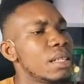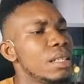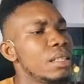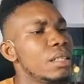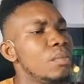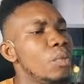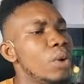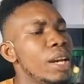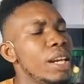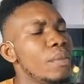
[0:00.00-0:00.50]

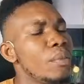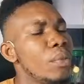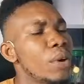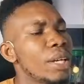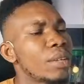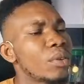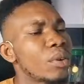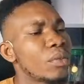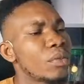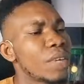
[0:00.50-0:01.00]
The boiling
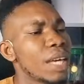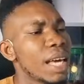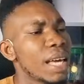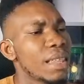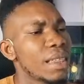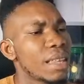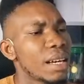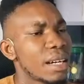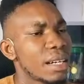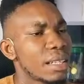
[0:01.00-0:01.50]
point of
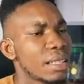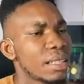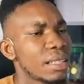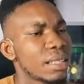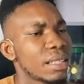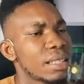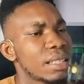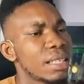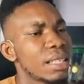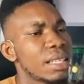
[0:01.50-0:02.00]
ether
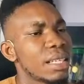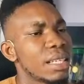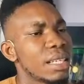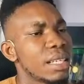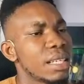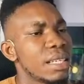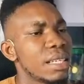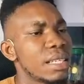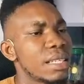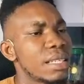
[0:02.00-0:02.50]

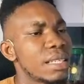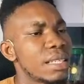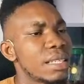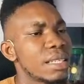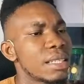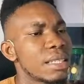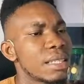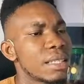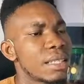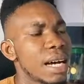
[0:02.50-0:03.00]
is
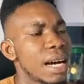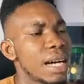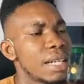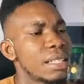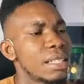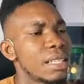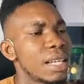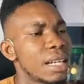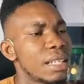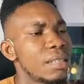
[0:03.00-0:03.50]

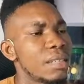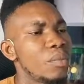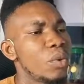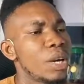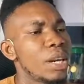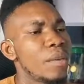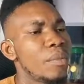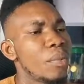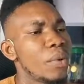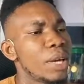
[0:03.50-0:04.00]
dashed than the
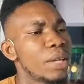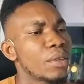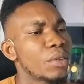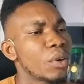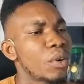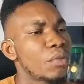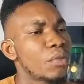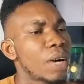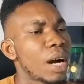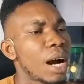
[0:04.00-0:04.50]
boiling point
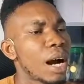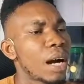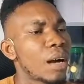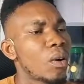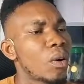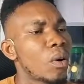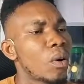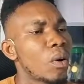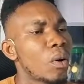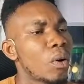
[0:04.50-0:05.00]
of
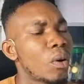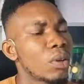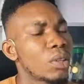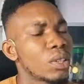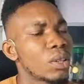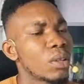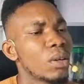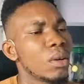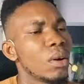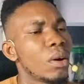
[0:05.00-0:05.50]
alcohols
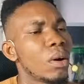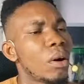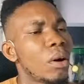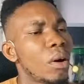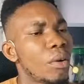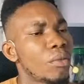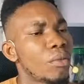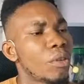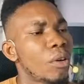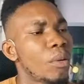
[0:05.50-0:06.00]

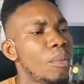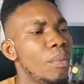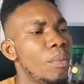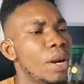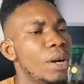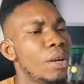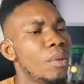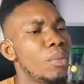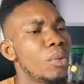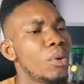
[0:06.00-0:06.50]
of
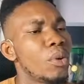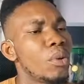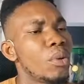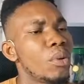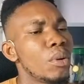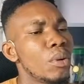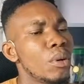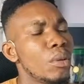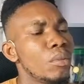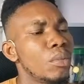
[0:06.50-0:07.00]
comparable
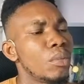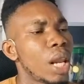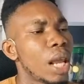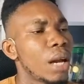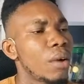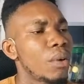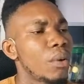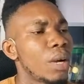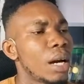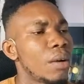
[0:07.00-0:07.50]

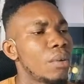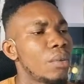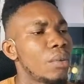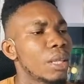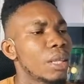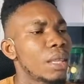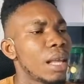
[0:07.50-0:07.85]
molecular weight.